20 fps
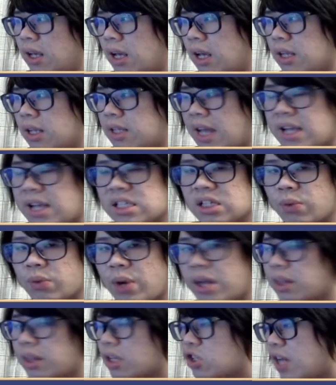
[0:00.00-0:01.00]
it takes
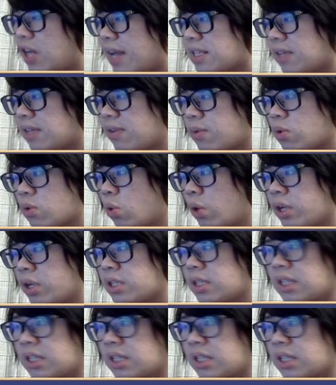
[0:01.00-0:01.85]
away the chance of him going into